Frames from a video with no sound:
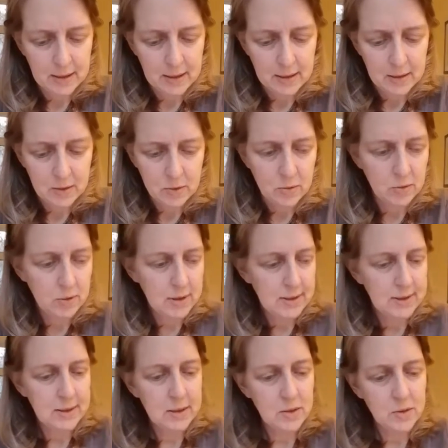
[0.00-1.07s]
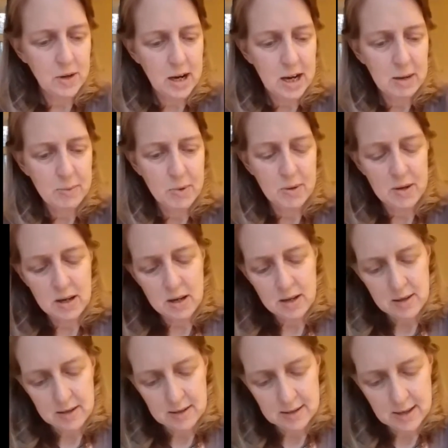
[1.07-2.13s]
draw a stripe on the other
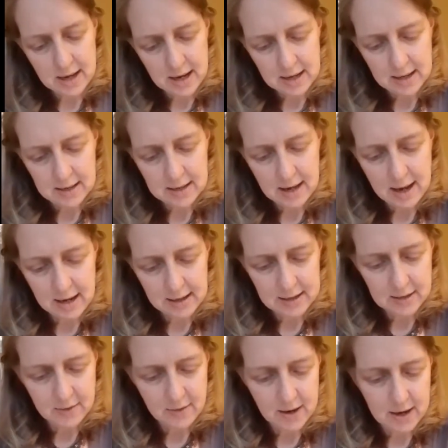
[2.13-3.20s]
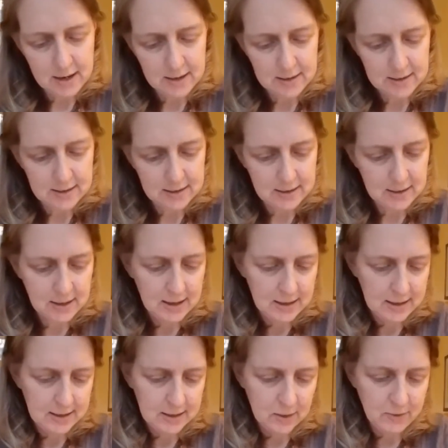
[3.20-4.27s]
side of the tiger's face.
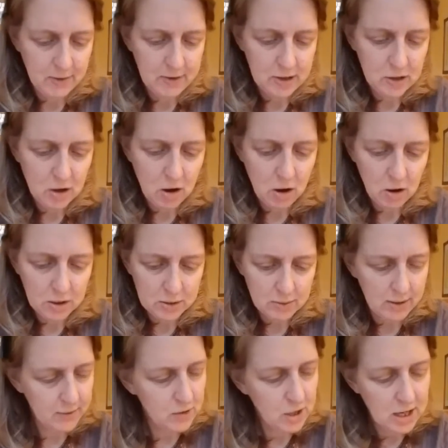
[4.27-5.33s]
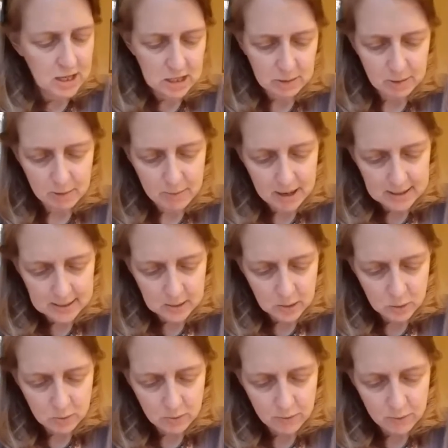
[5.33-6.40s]
It's very dark, so I've changed my pencil
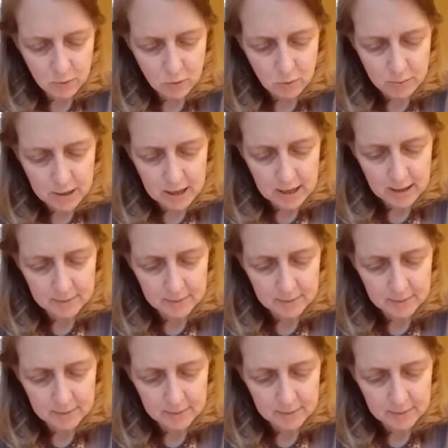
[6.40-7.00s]
to a 4B.